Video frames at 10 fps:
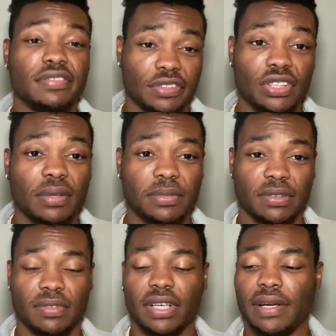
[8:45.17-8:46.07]
something,
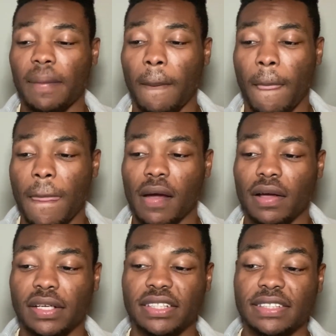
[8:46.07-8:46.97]
right?
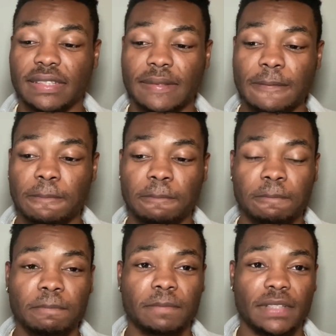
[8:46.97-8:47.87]
And
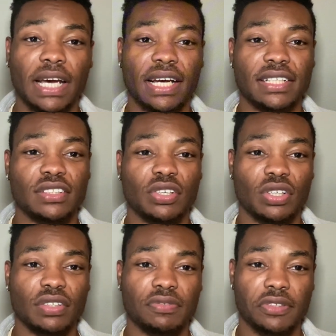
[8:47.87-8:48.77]
yeah, he
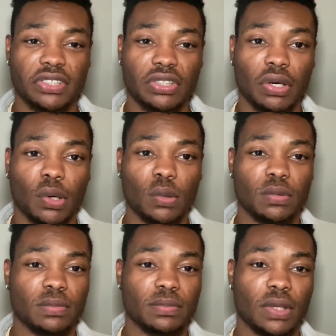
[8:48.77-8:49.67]
scored our first
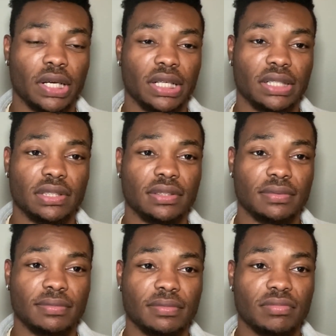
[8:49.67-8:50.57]
goal,
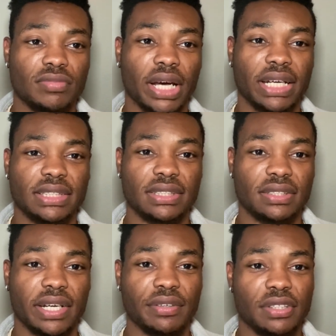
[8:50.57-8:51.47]
and that
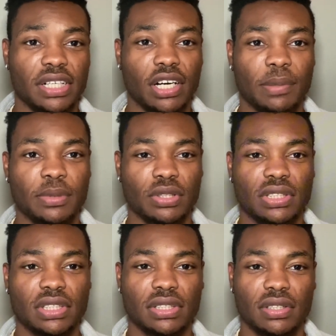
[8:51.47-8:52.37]
really helped
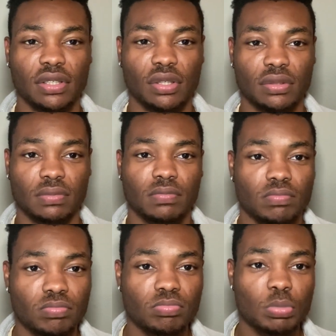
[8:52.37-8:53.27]
us in the
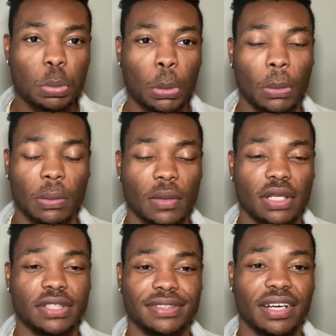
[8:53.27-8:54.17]

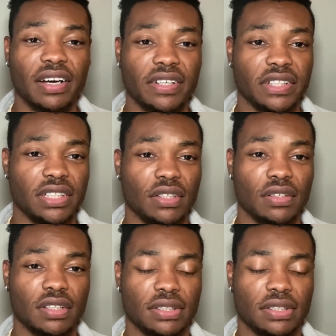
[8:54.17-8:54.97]
entirety